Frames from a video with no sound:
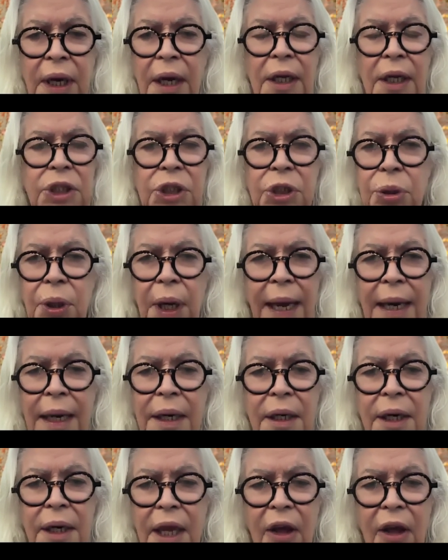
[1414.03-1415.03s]

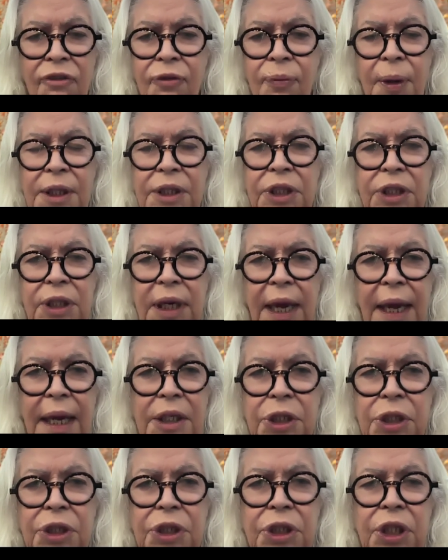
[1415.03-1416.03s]
Australian governments and
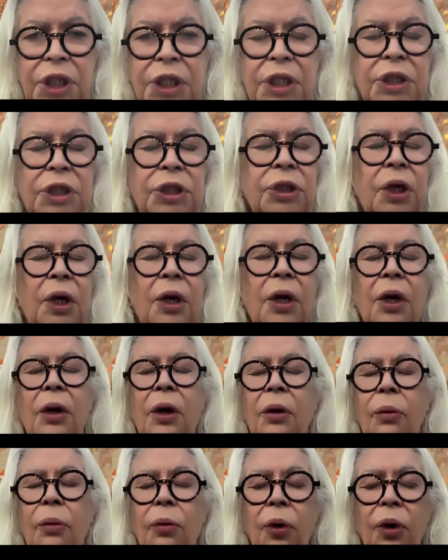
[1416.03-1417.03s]
agencies
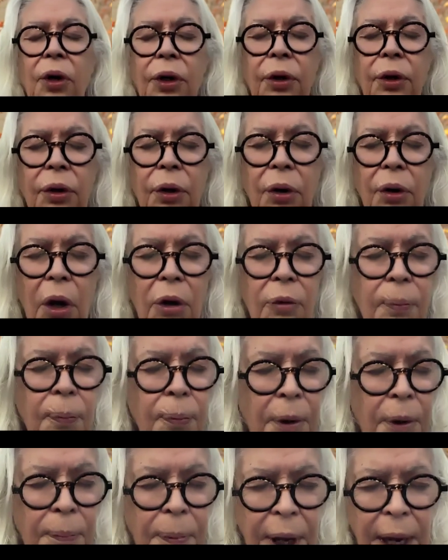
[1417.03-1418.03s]
were not
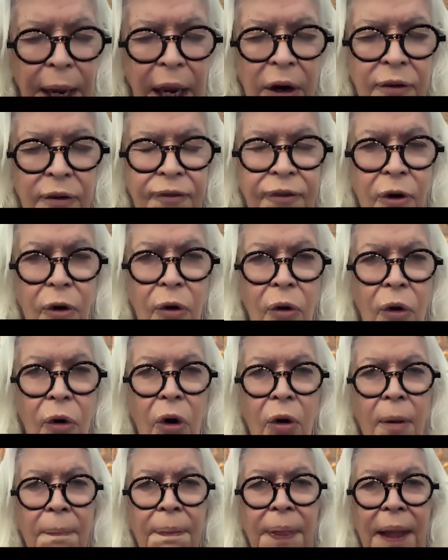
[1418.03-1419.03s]
prepared for,